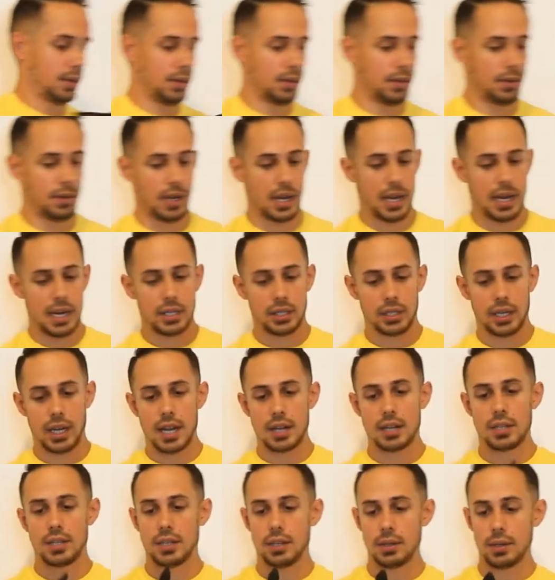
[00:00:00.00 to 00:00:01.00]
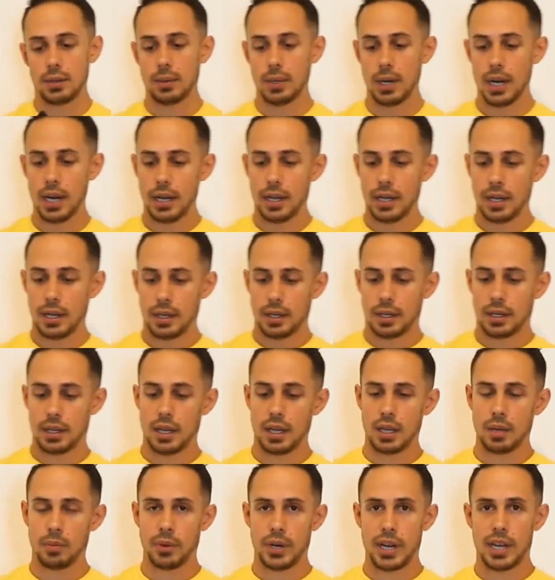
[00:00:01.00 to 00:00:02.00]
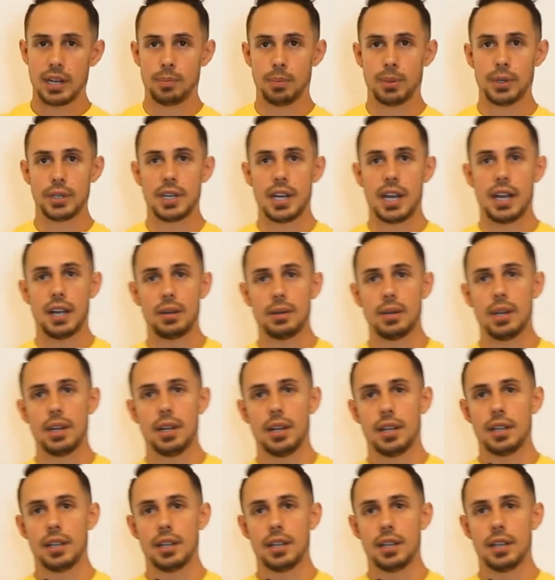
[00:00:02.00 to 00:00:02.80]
I actually had two. Caleb we had to put down.